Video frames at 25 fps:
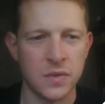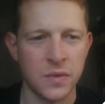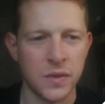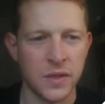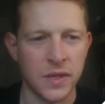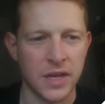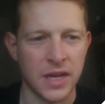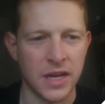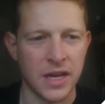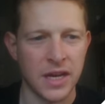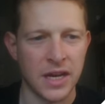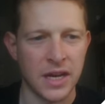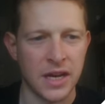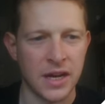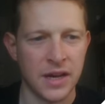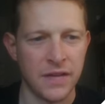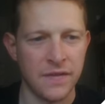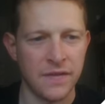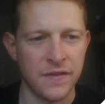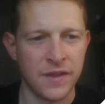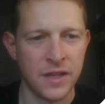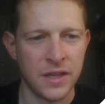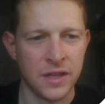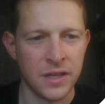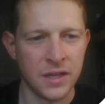We
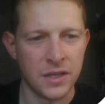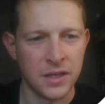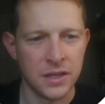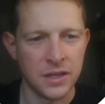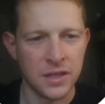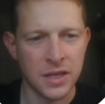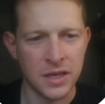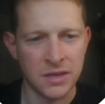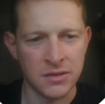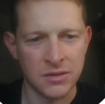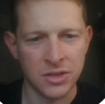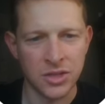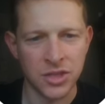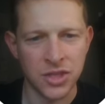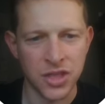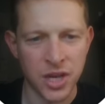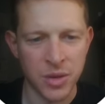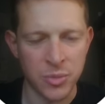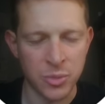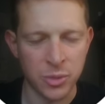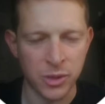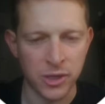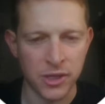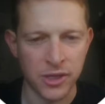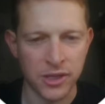have Karen
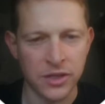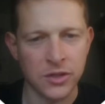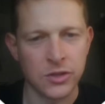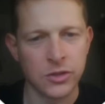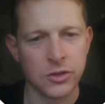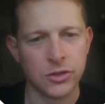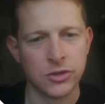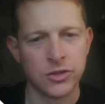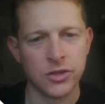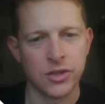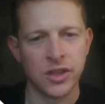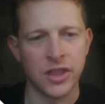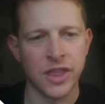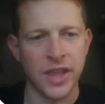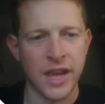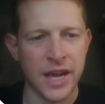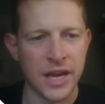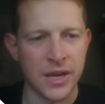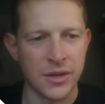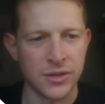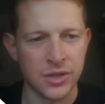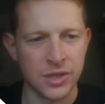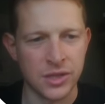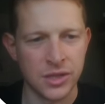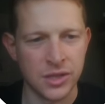Sipp worth
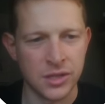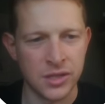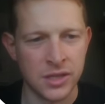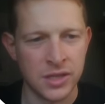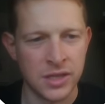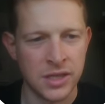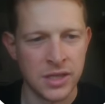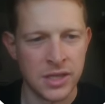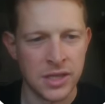100,000,